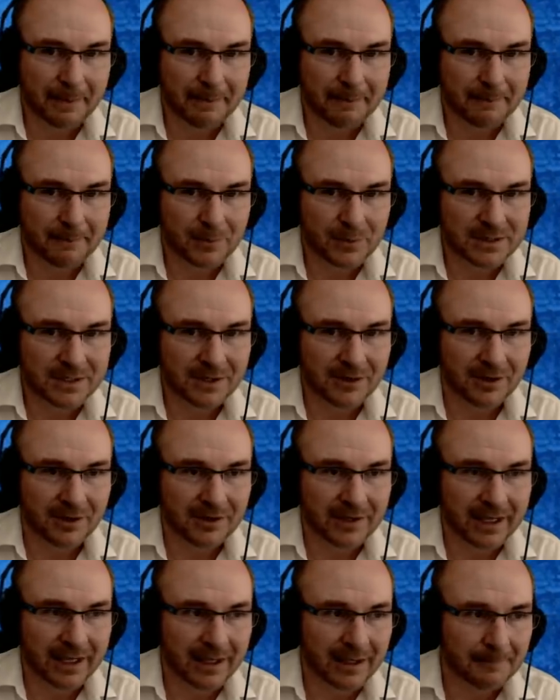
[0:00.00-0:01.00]
what's it called,
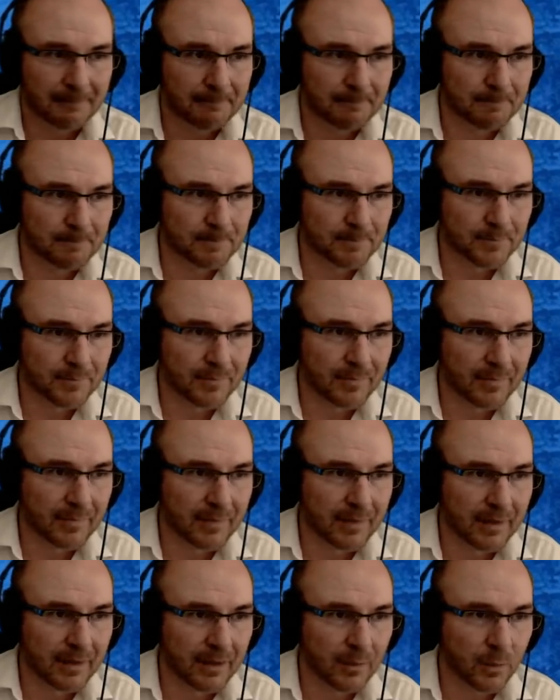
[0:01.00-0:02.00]
Cam?
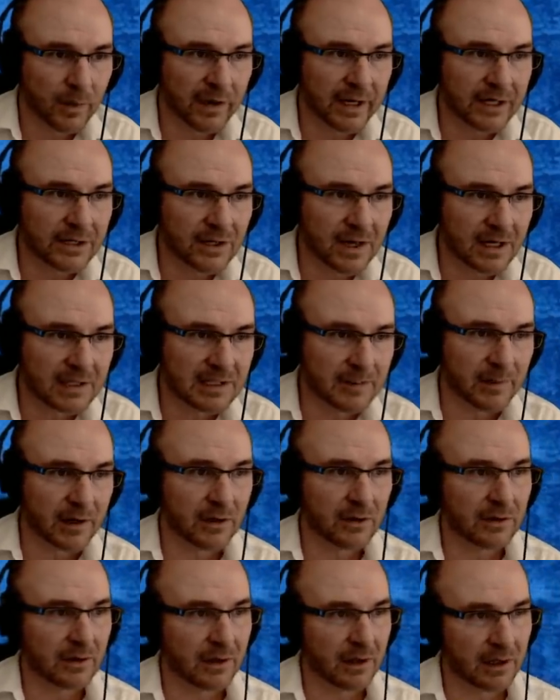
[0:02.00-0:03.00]
Where he talks
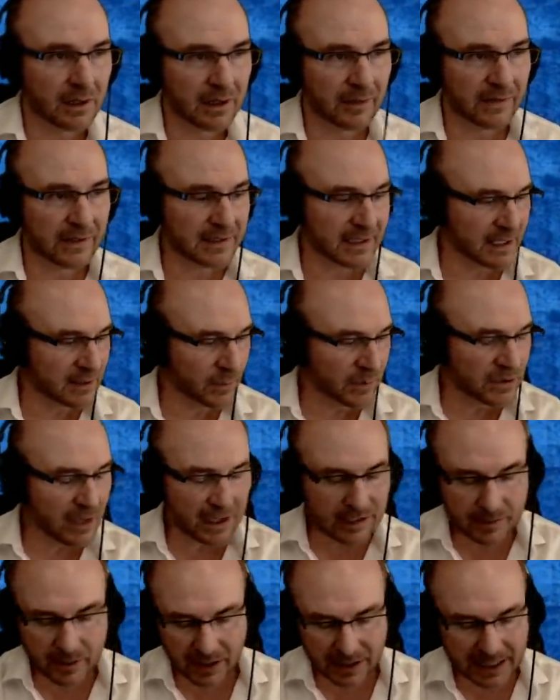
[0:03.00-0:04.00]
about a lot of these things. We talked
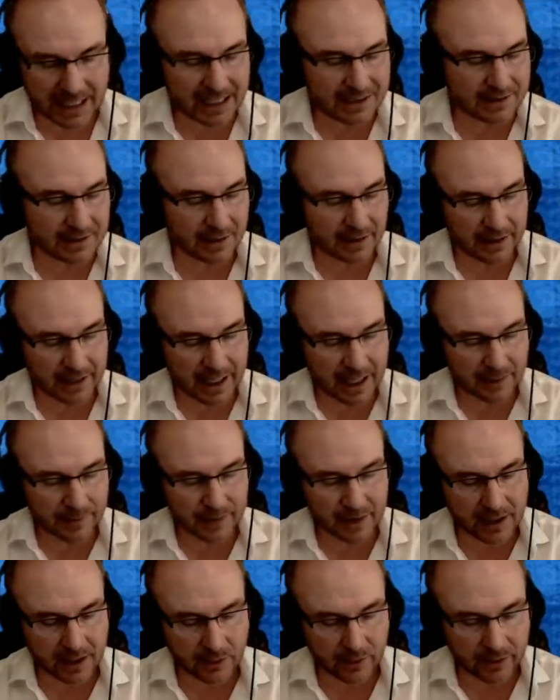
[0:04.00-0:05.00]
about last night. Cam and
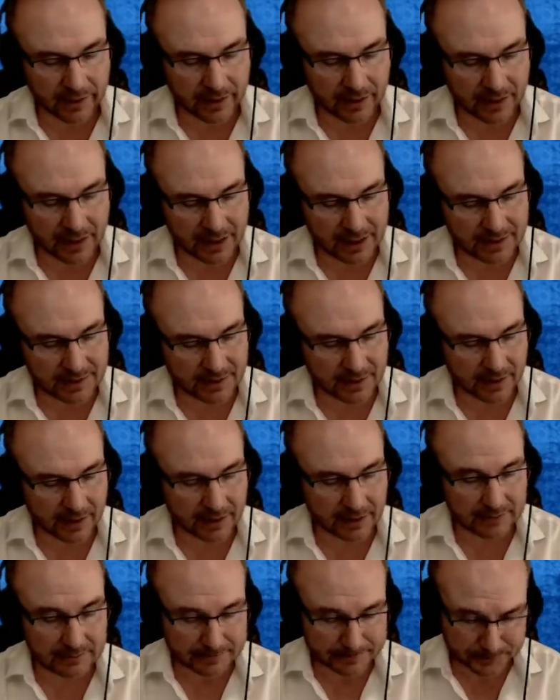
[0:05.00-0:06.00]
I were there last night
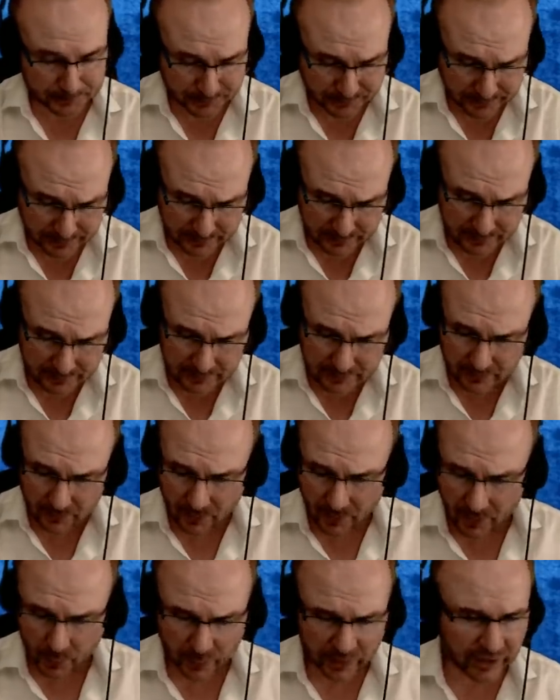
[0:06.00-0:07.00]

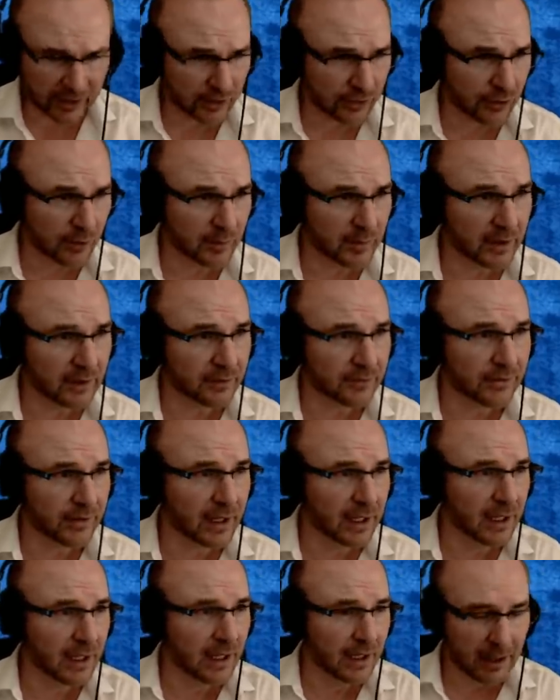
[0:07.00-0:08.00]
with a group of...
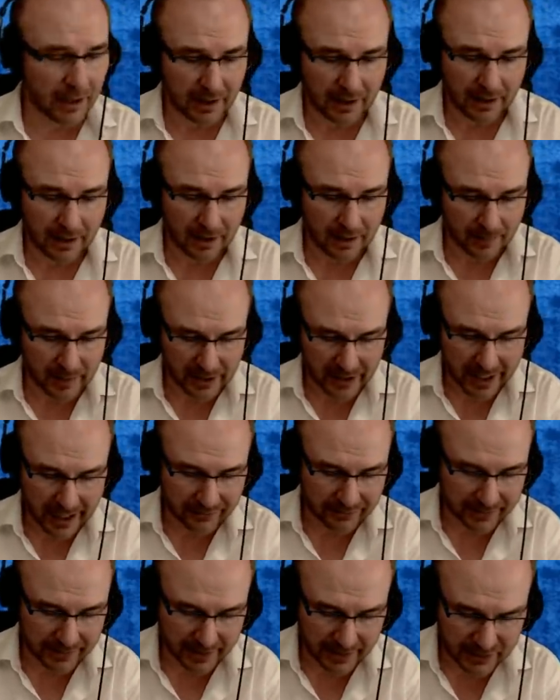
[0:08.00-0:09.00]
about half a
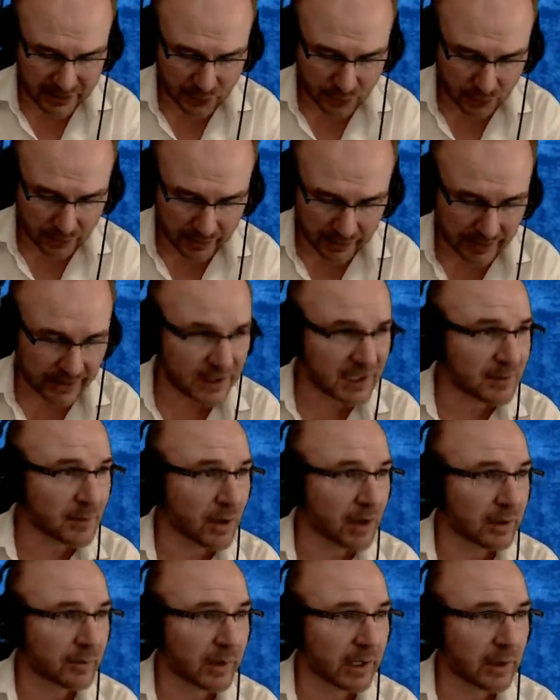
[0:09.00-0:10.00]
dozen really
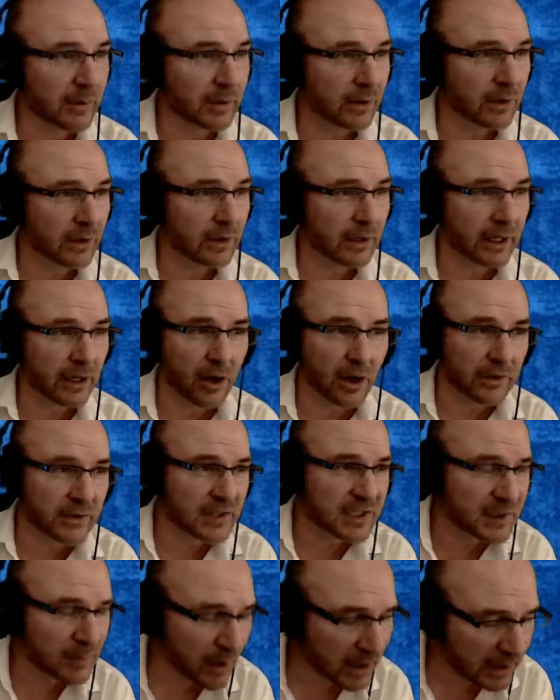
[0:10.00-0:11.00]
smart people. Like all the
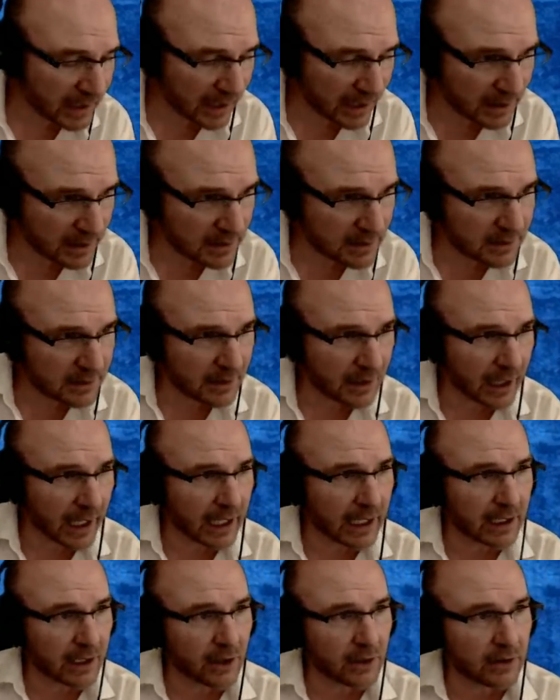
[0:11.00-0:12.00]
smart kids
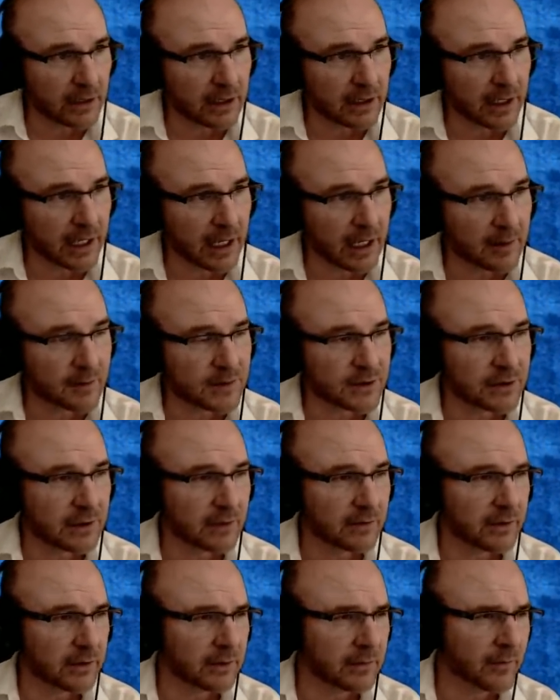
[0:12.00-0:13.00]
hang out in Cam's
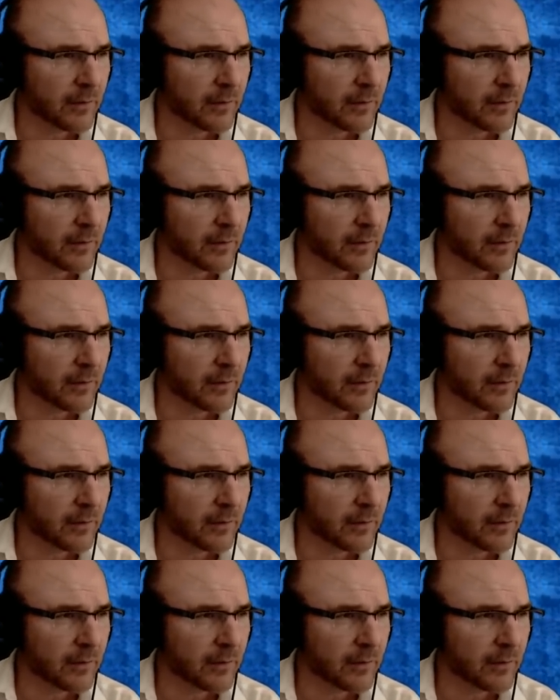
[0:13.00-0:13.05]
server,